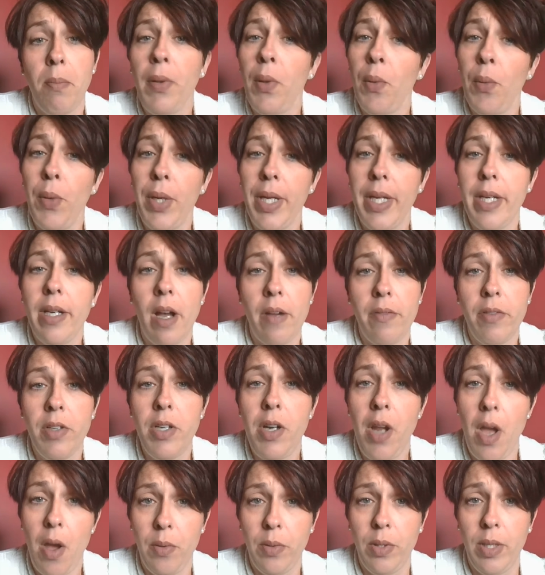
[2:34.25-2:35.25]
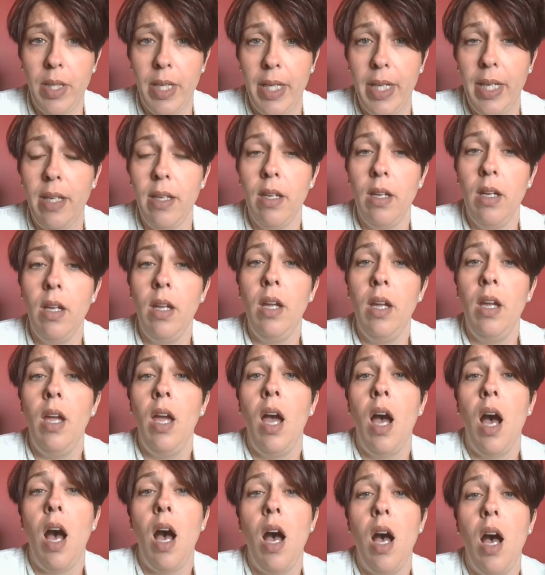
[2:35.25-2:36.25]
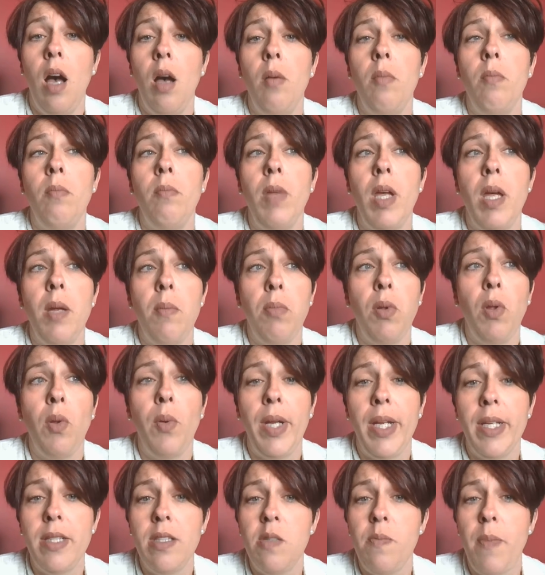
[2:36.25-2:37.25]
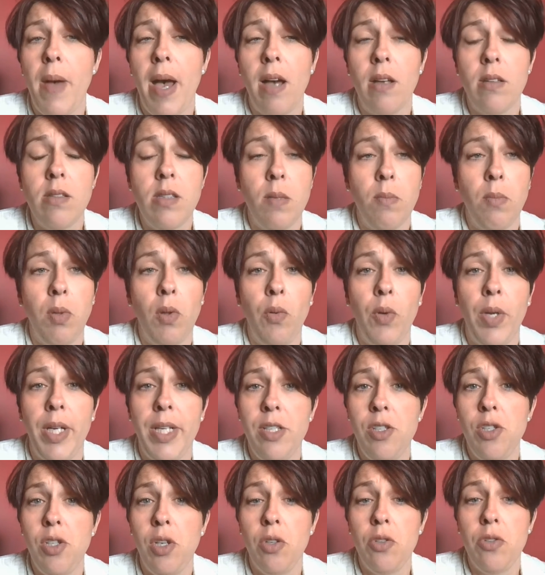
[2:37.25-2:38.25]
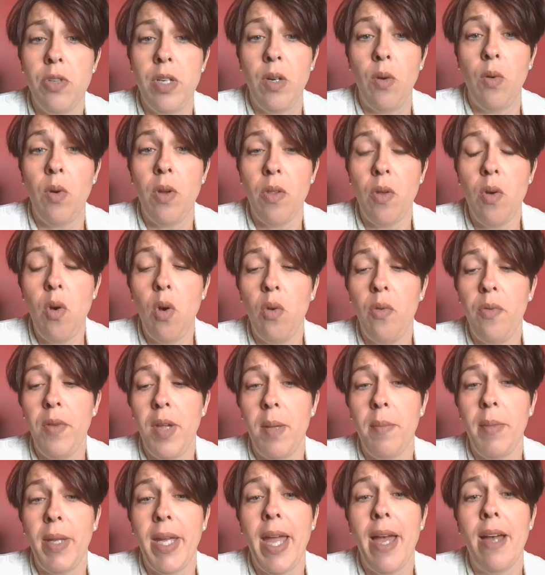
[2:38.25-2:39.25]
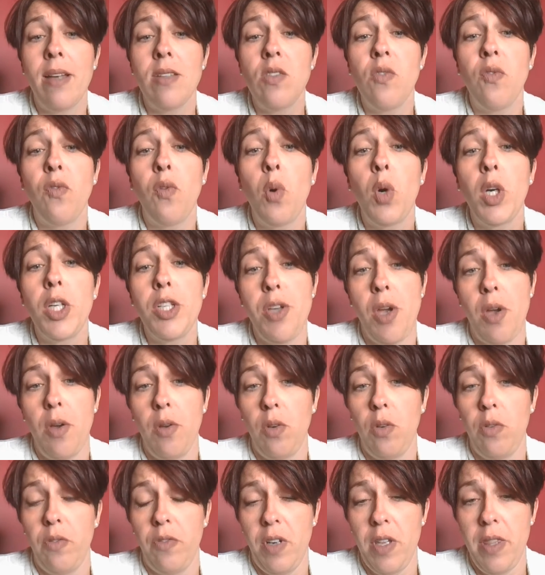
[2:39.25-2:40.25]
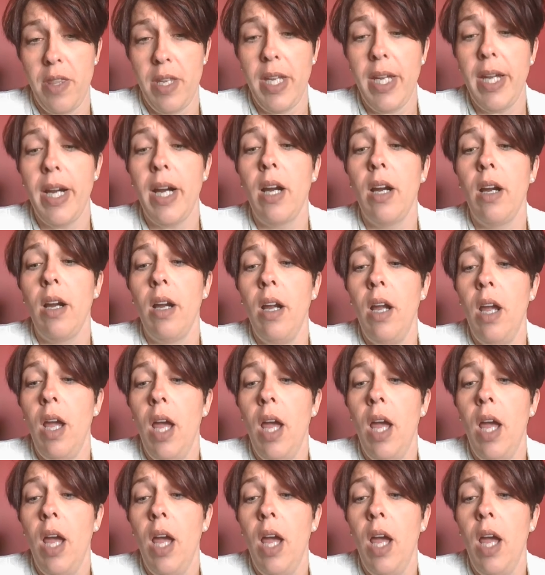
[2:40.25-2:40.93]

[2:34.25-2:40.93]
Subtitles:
employee covered only. Employee and spouse, employee and children, or the whole family has 4 total for the year.